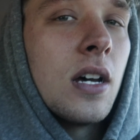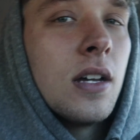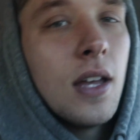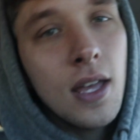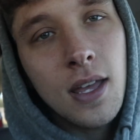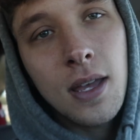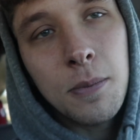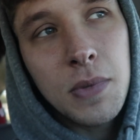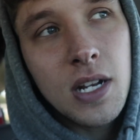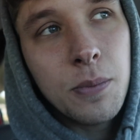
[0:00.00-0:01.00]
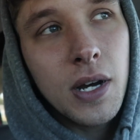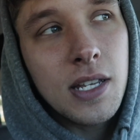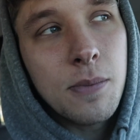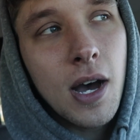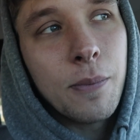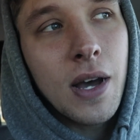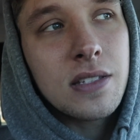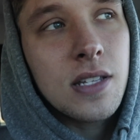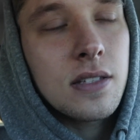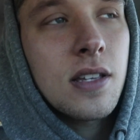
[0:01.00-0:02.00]
uh, me and a buddy of mine
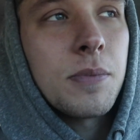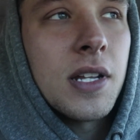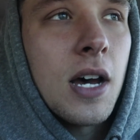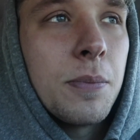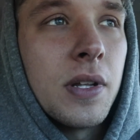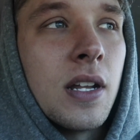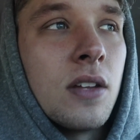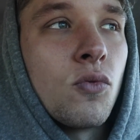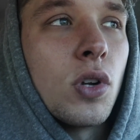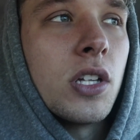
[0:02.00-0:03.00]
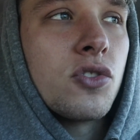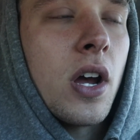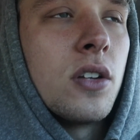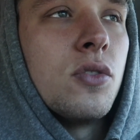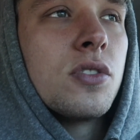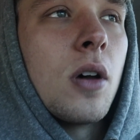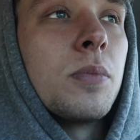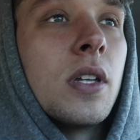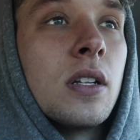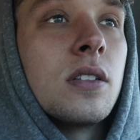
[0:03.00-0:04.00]
might set something up and, and really try and do
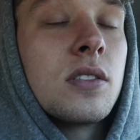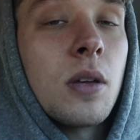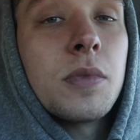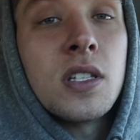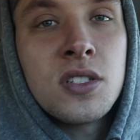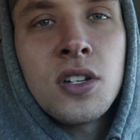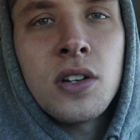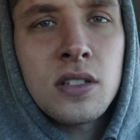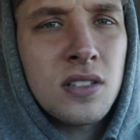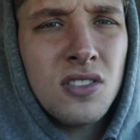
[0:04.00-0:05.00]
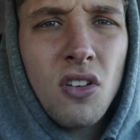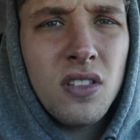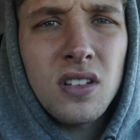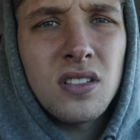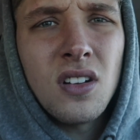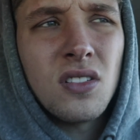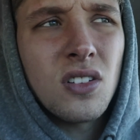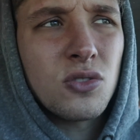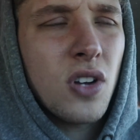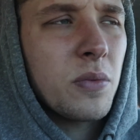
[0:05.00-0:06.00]
something something serious, because all the, you know,
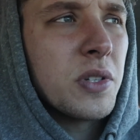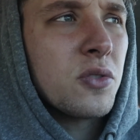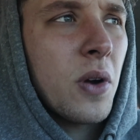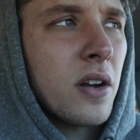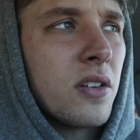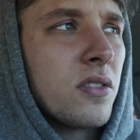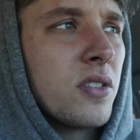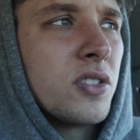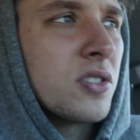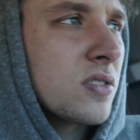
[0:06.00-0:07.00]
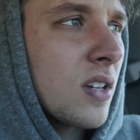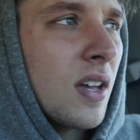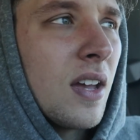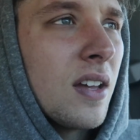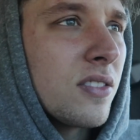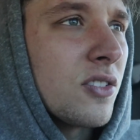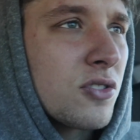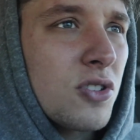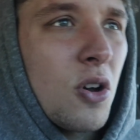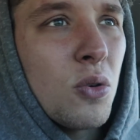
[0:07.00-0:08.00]
little truck meets around here, they're just, they're
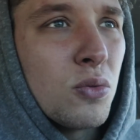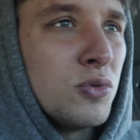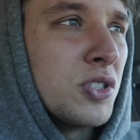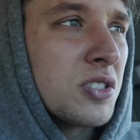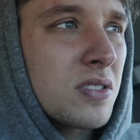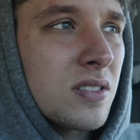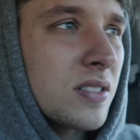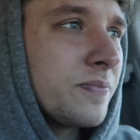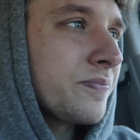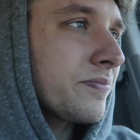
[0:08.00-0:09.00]
so just,